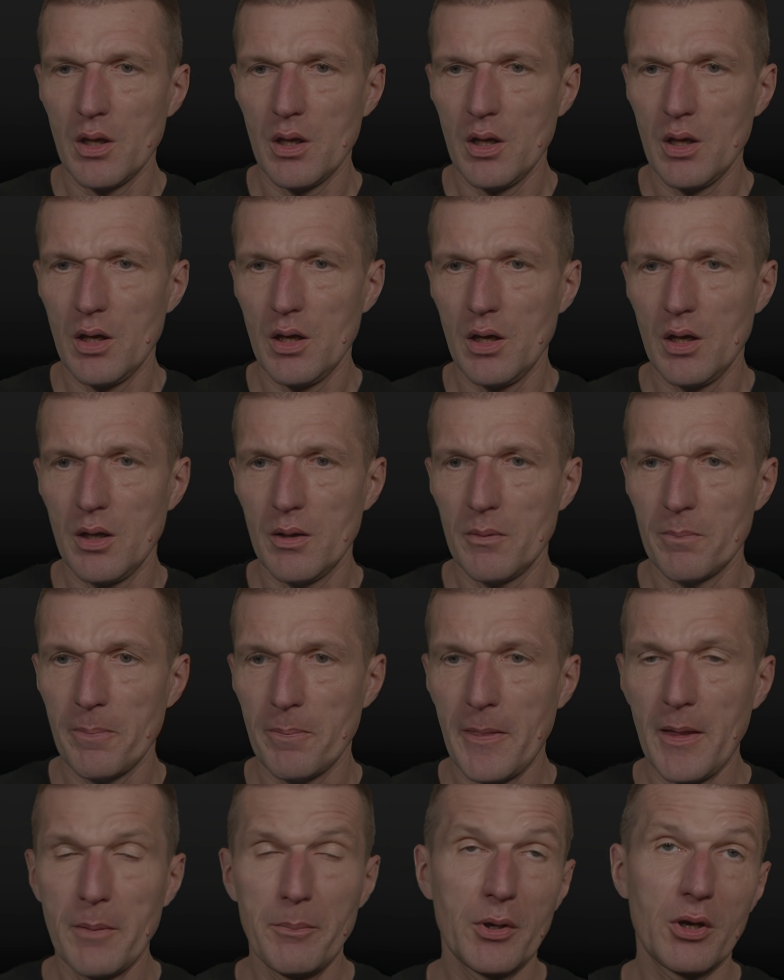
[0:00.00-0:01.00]

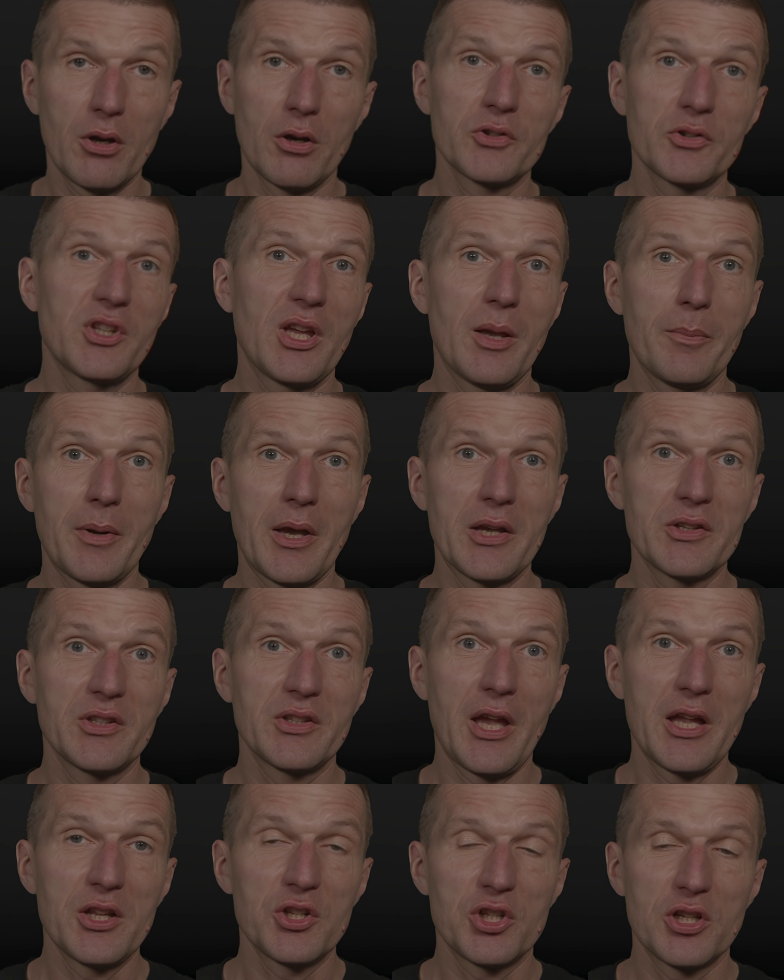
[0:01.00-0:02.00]
Um, and because the API
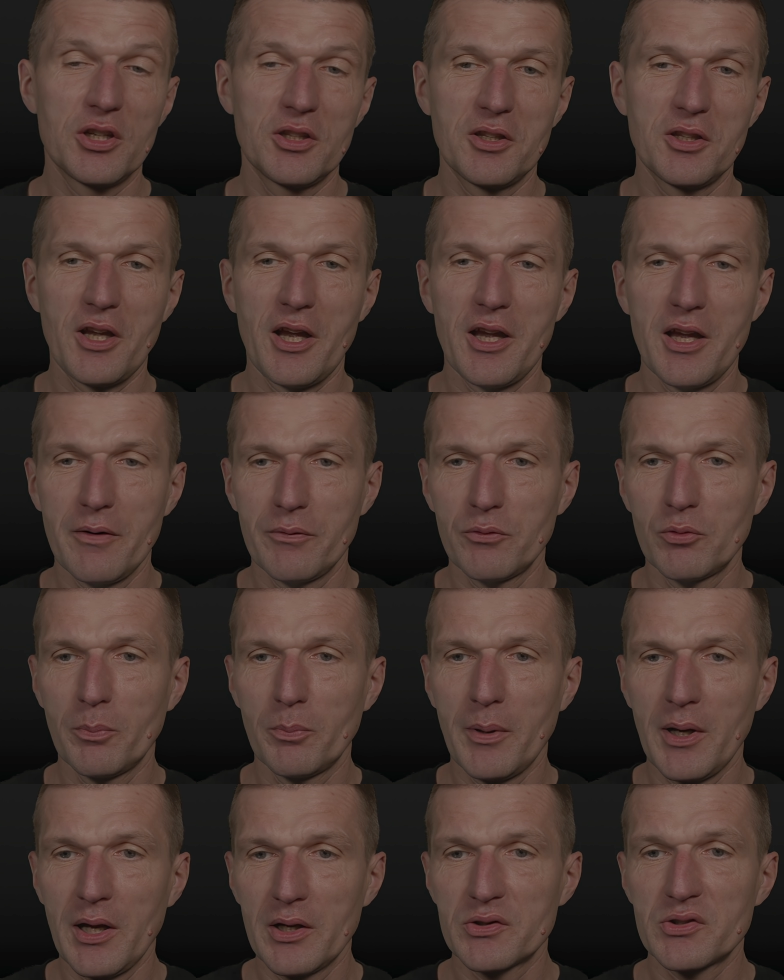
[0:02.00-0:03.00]
is ancient, I have to
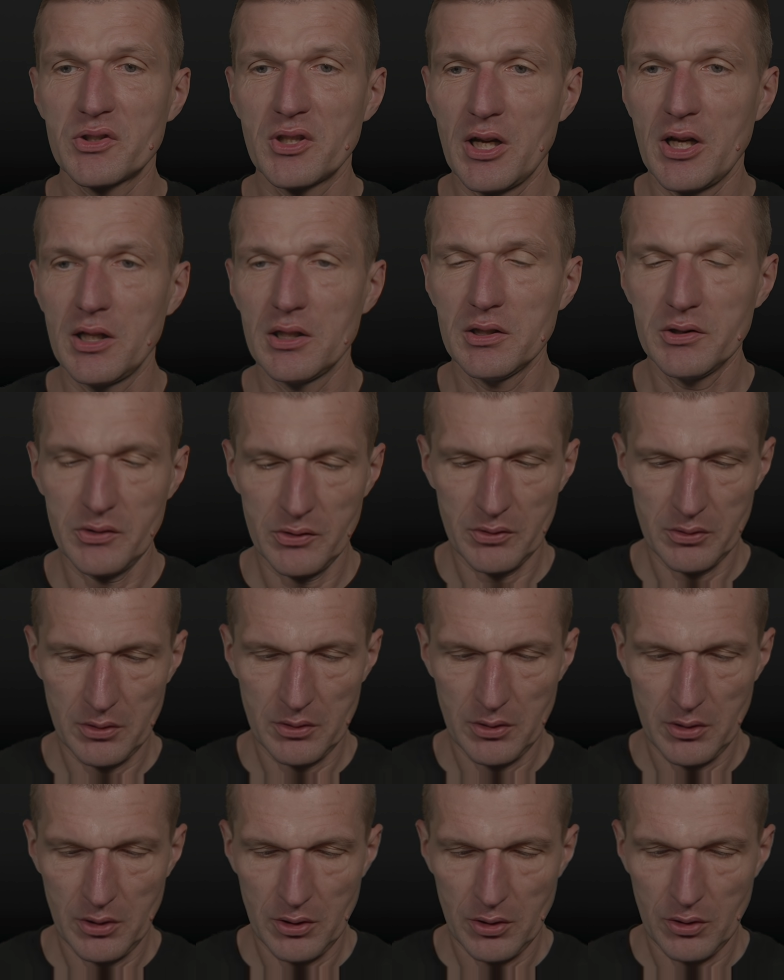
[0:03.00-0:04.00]
pass nulls
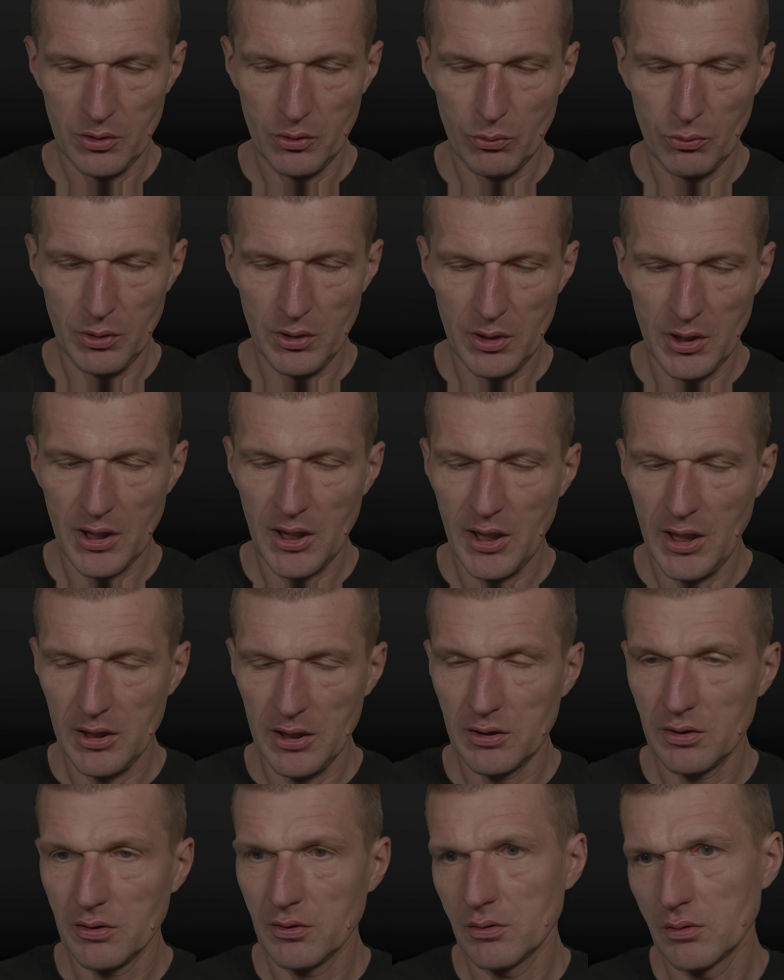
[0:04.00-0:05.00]
to
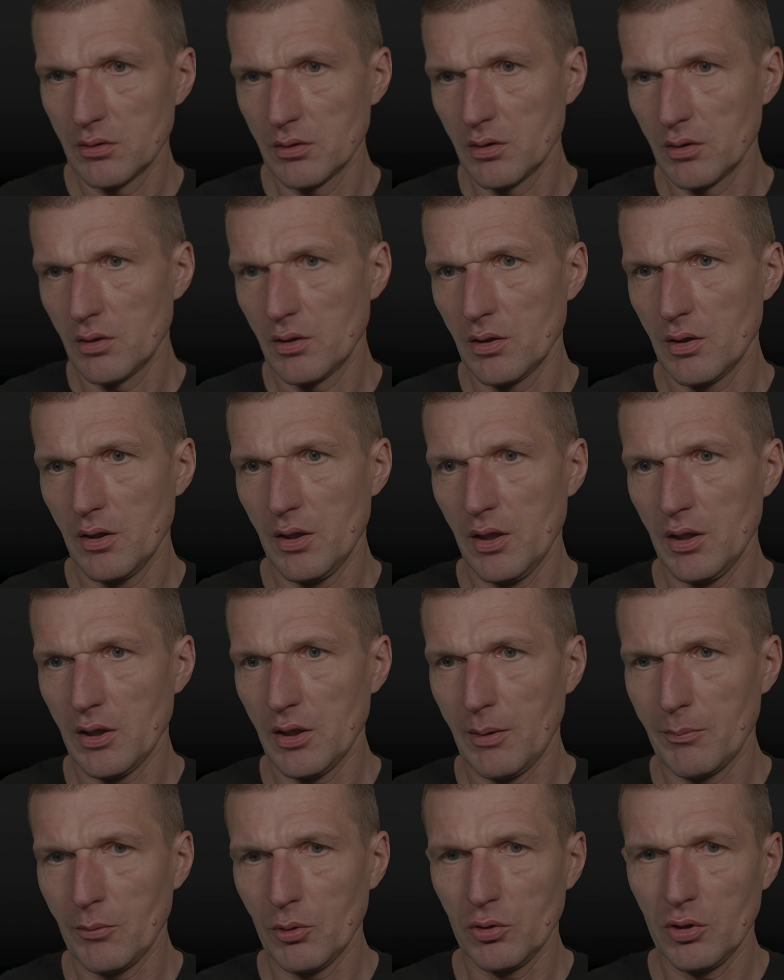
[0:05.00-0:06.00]
indicate that
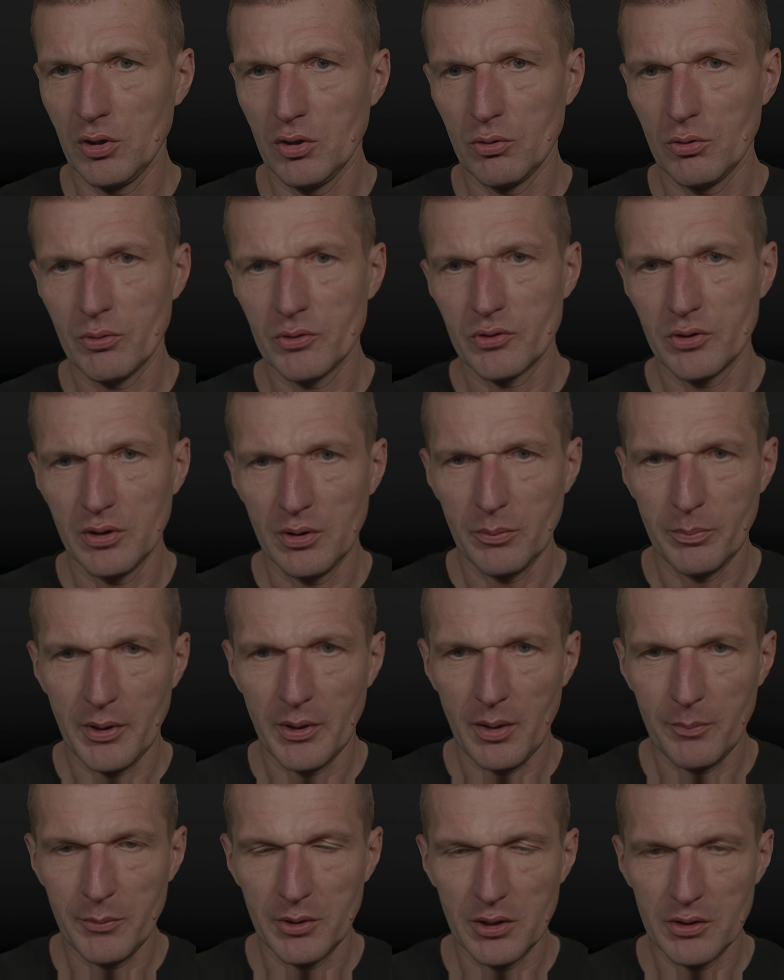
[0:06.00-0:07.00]
I'm not interested in the
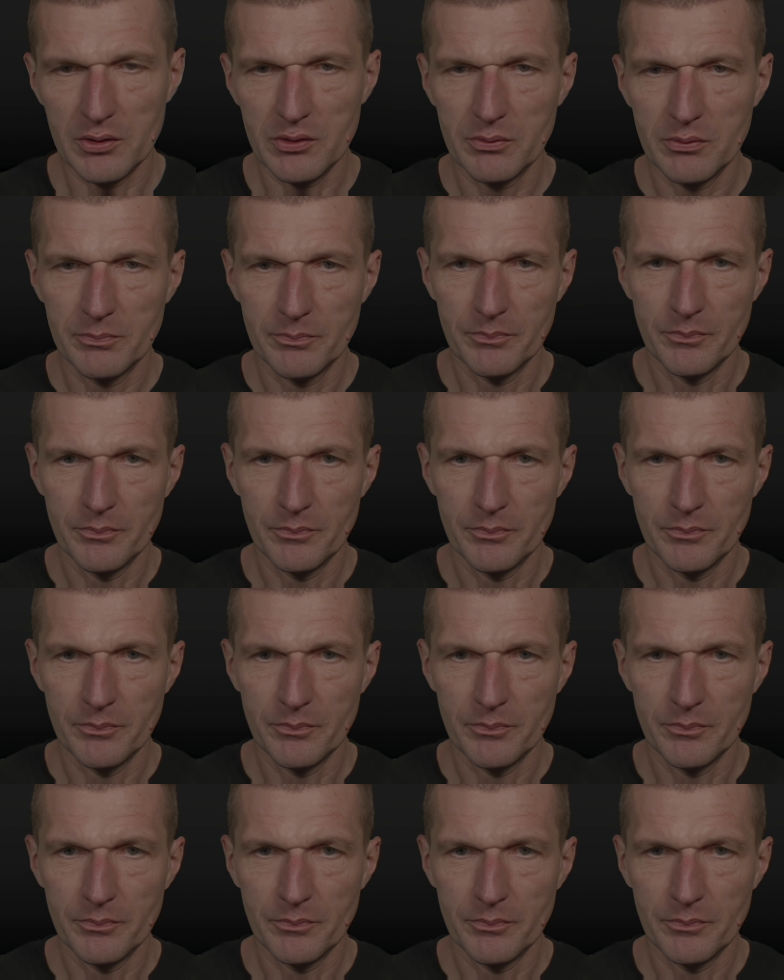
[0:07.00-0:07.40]
parameters.